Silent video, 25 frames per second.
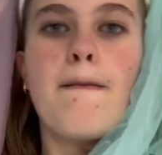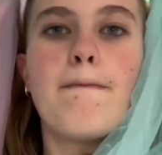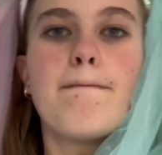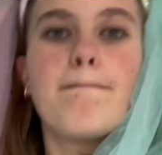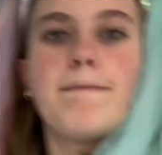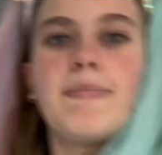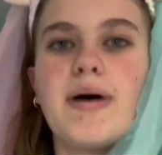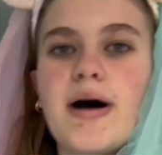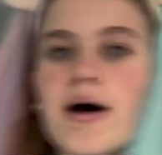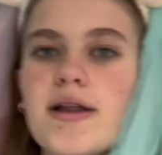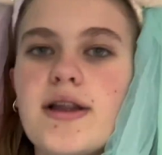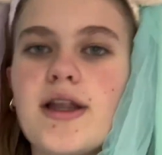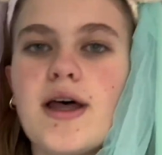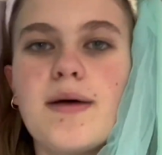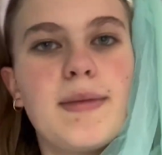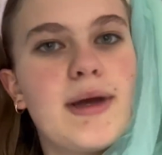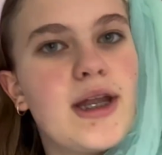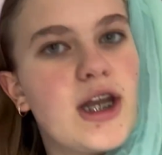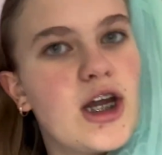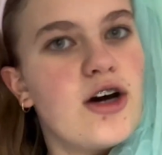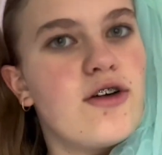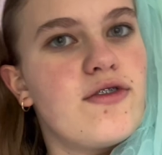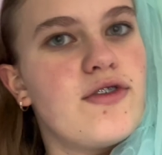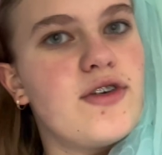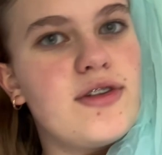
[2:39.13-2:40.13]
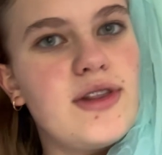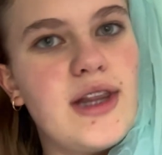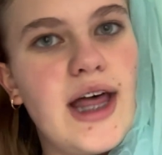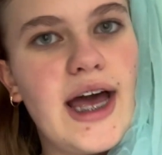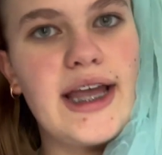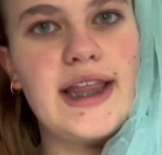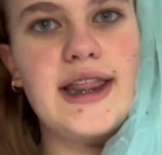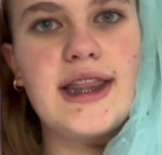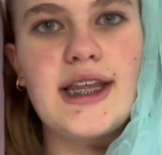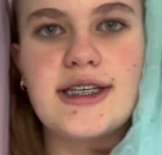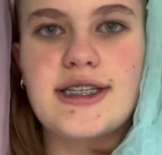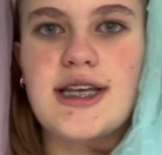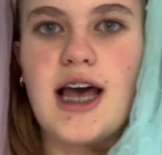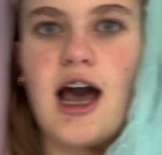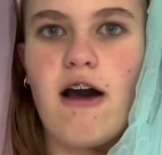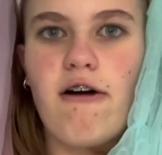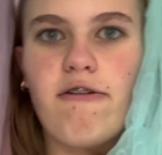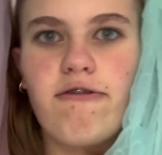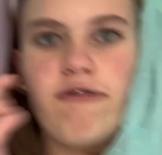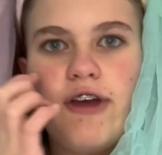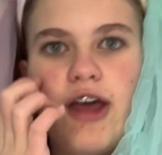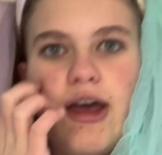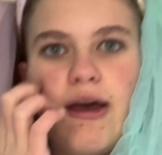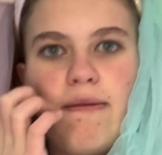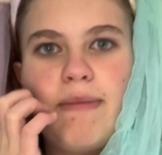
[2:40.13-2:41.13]
but let me know if you like this
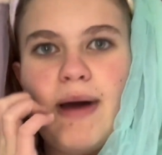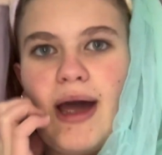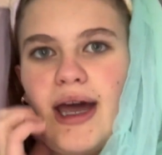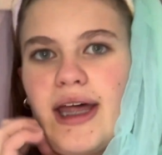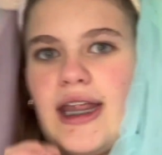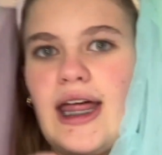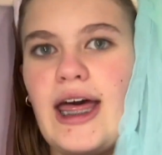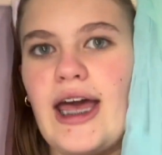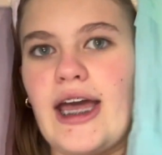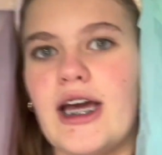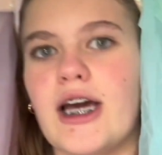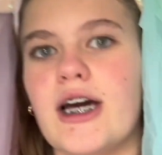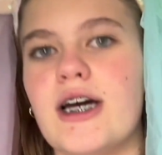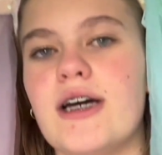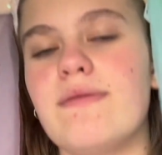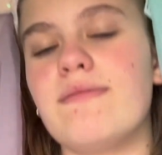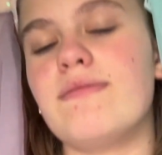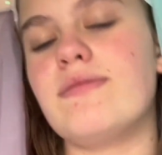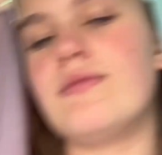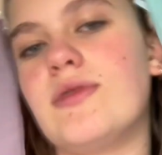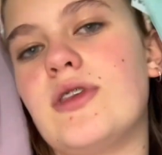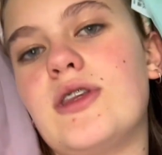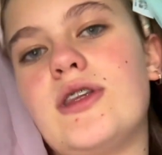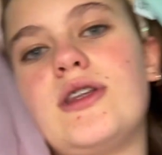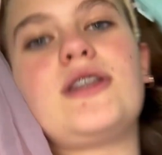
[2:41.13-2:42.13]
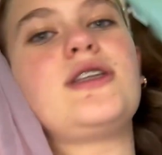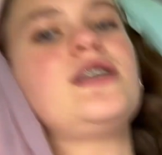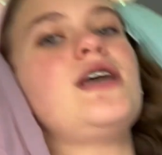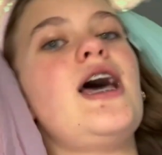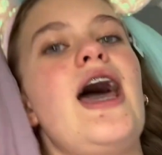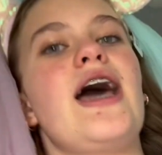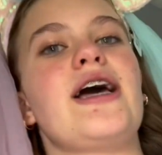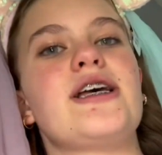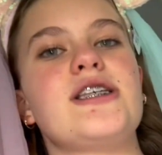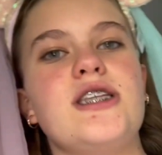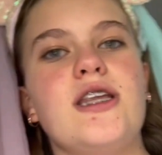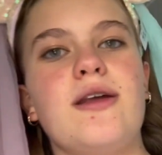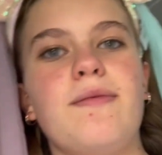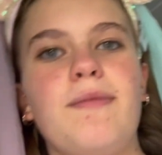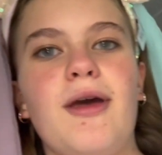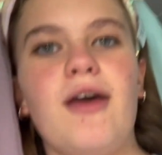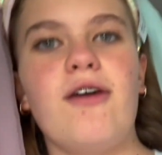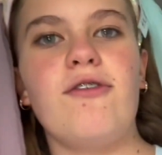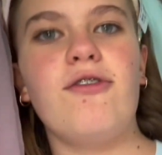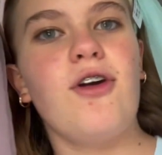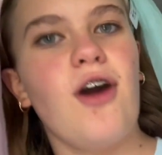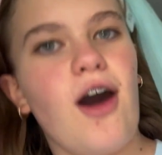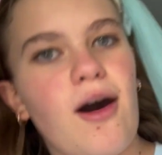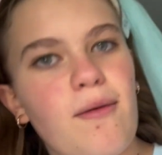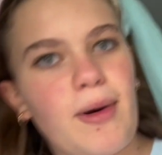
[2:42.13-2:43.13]
outfit by like texting me if
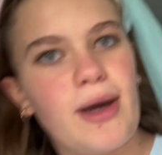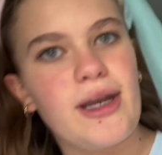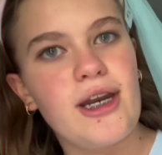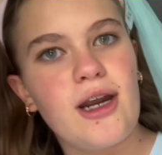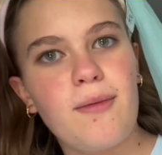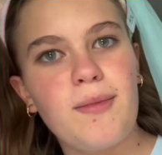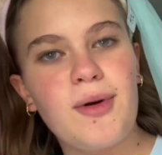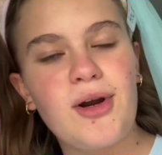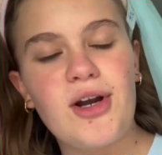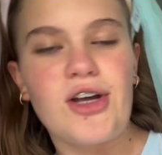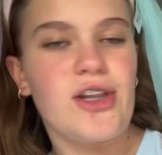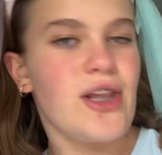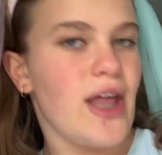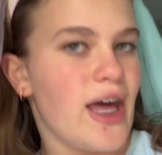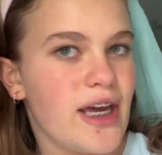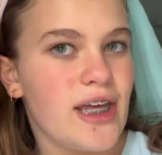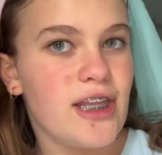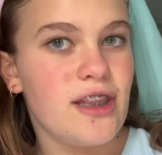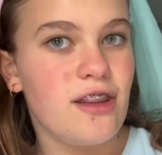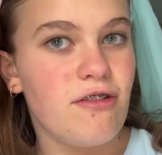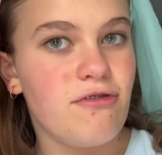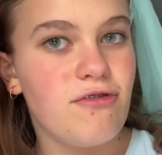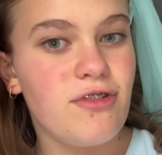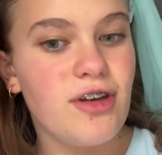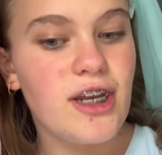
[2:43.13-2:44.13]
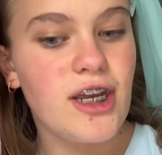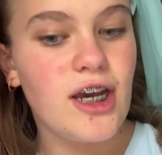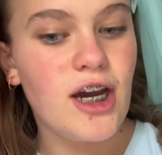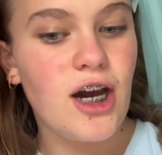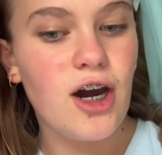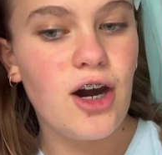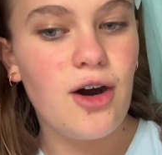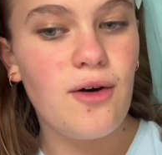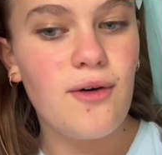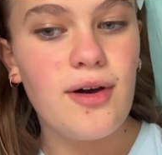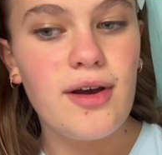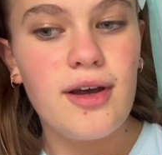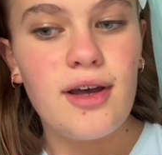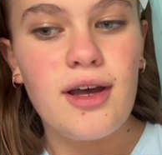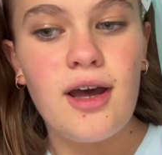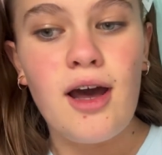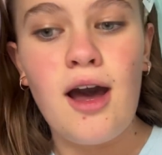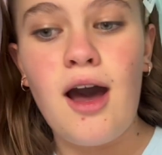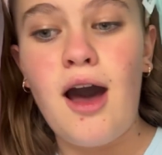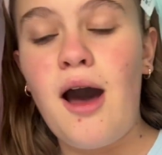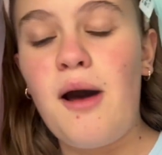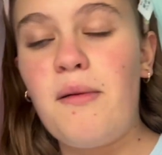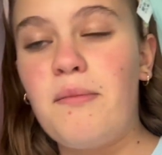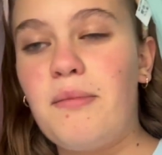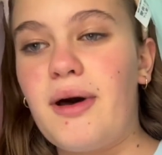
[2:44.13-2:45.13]
you have my number liking the video
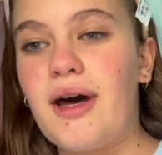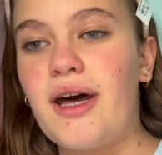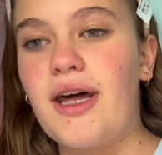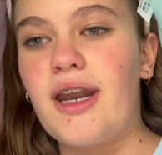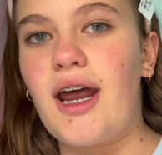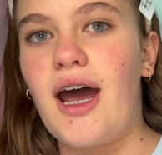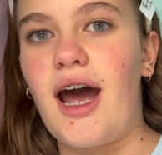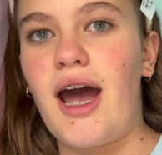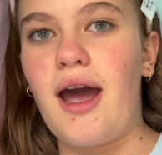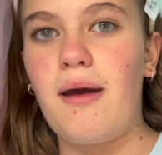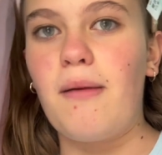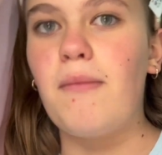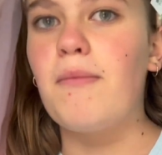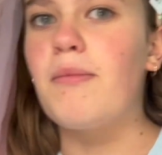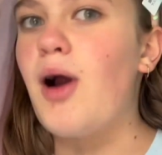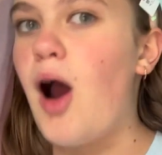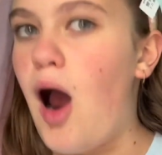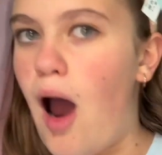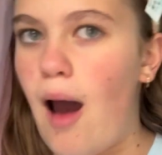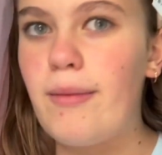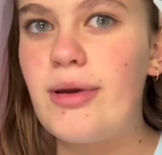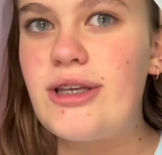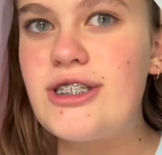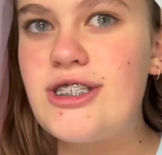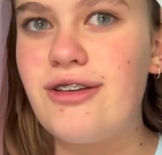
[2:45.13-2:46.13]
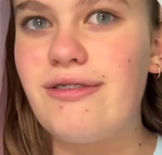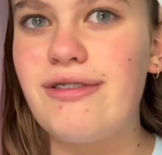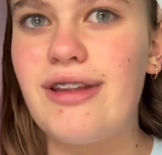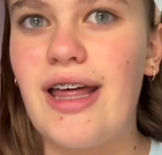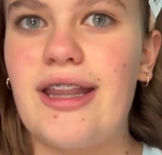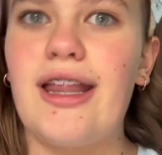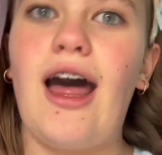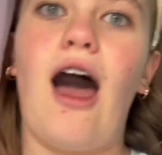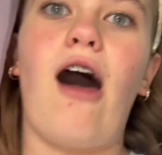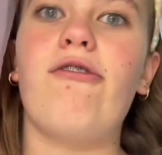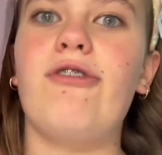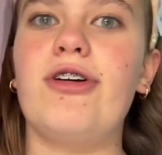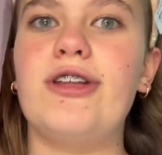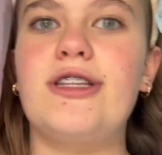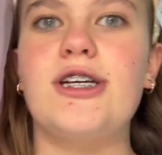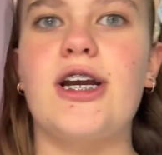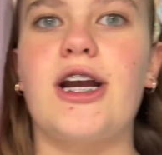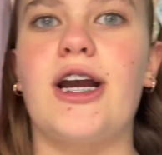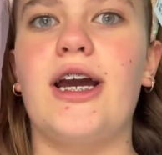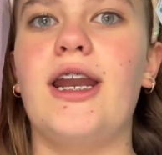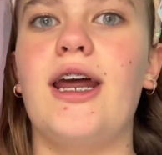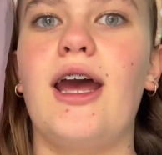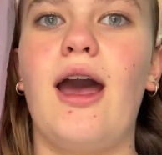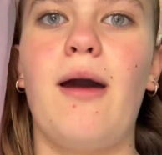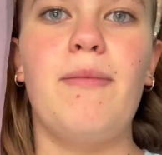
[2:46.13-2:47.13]
but I promise you that the outfits are
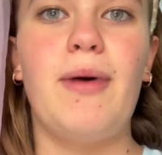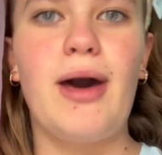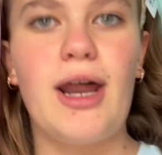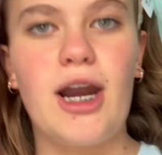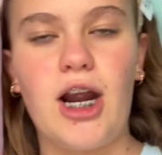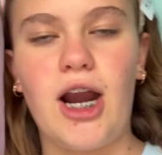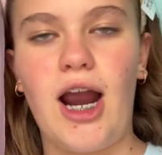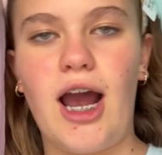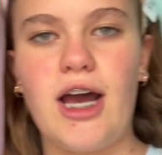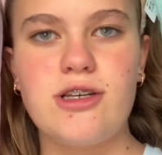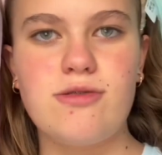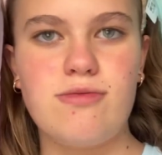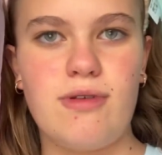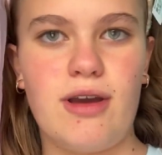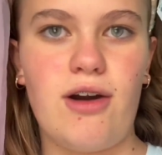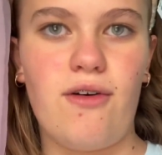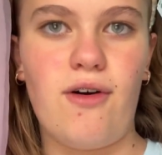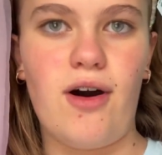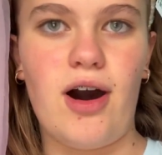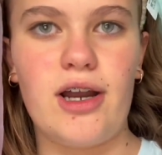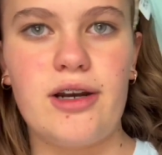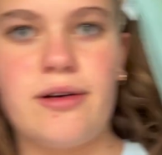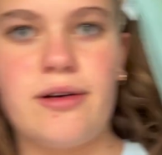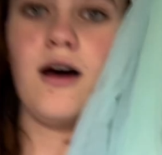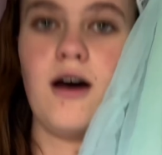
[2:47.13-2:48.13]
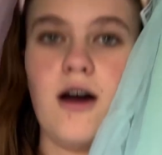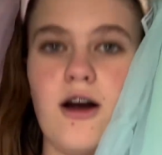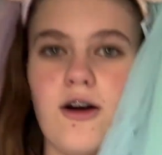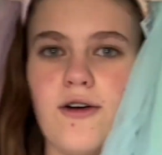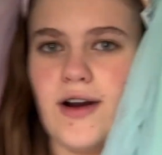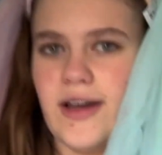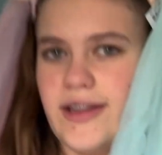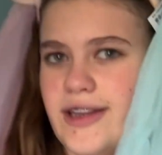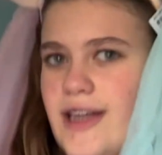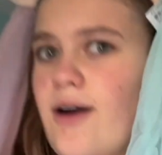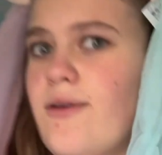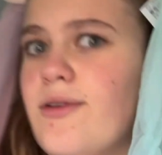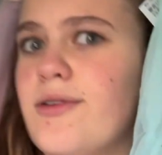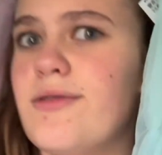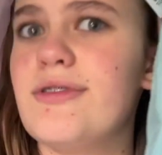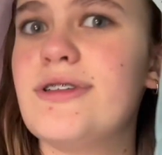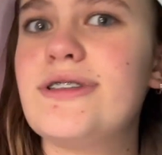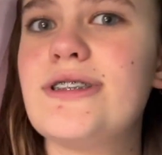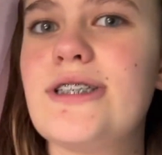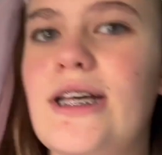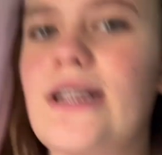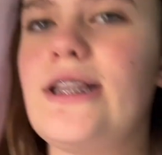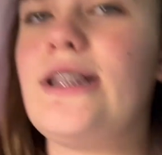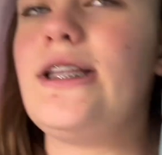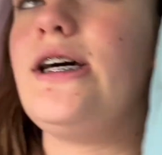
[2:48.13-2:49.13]
gonna get better as we go on all right that one was
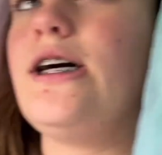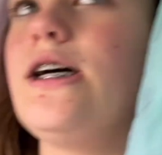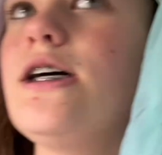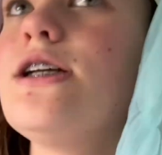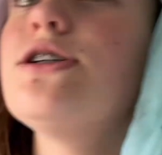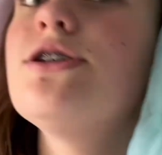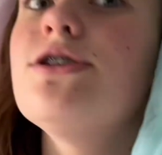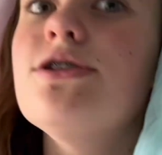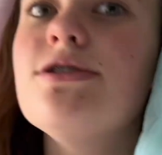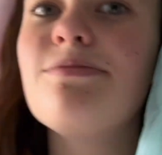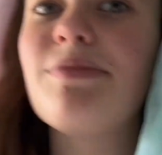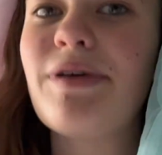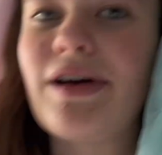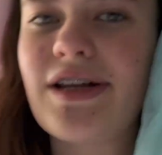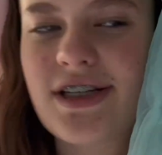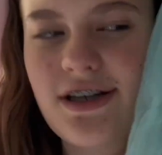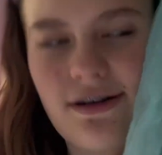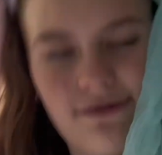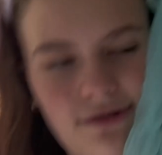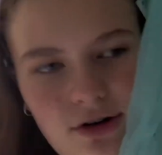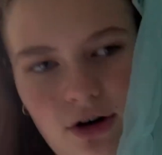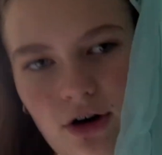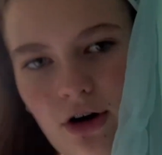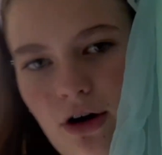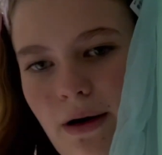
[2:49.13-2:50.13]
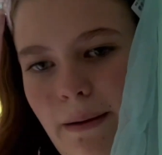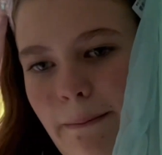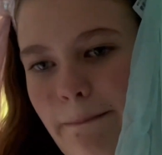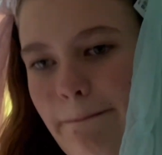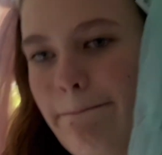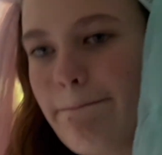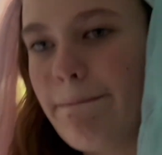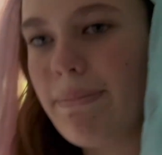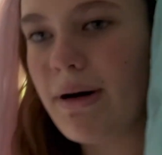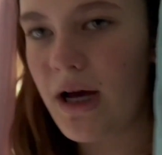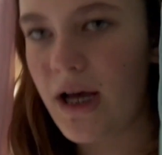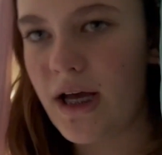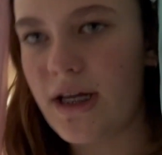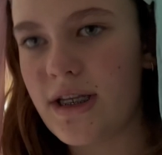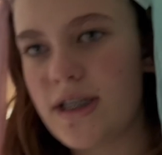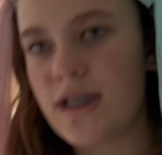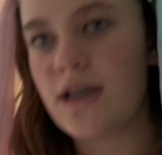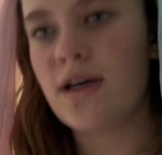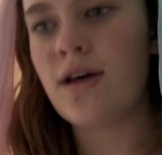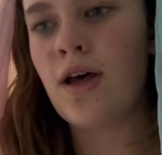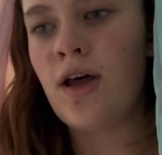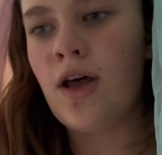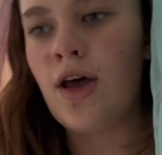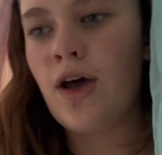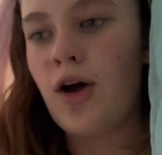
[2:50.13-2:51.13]
a little bit difficult but
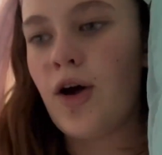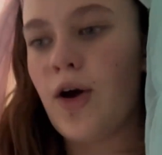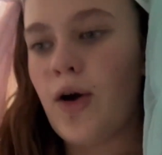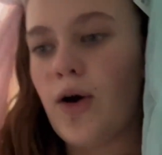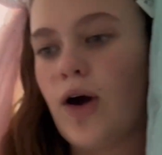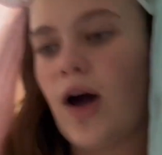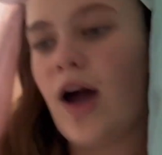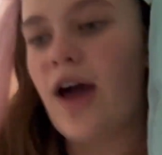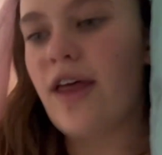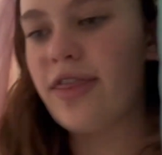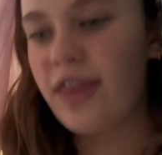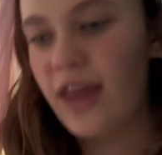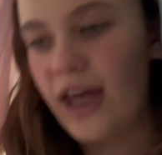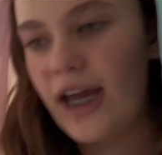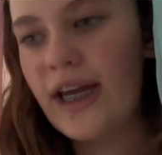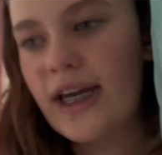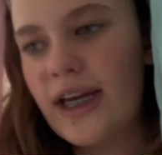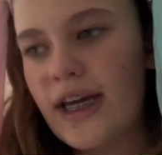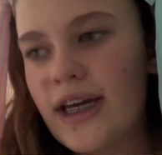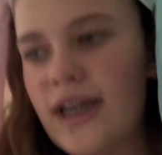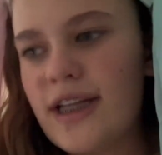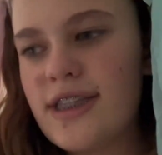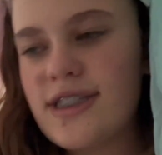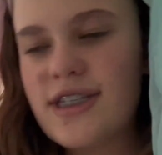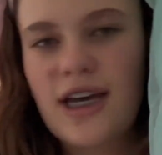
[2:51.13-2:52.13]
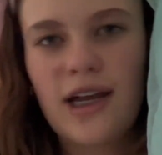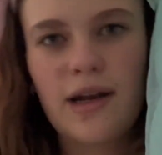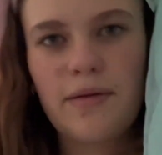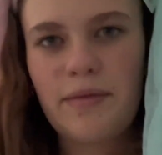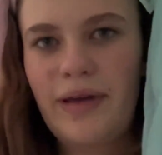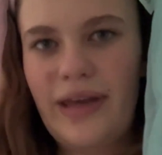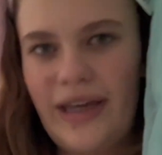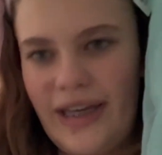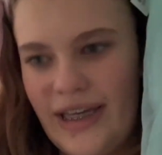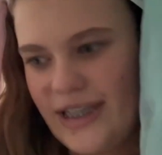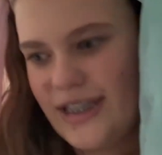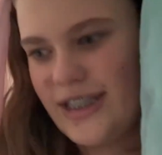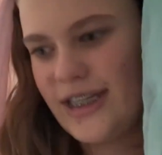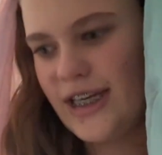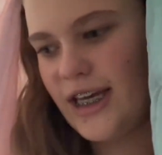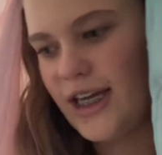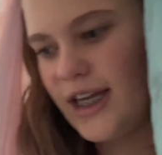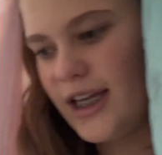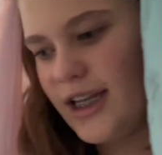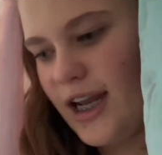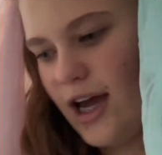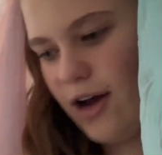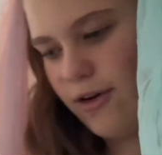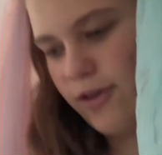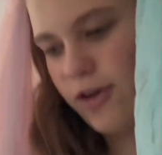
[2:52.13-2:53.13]
I think it's gonna be easy now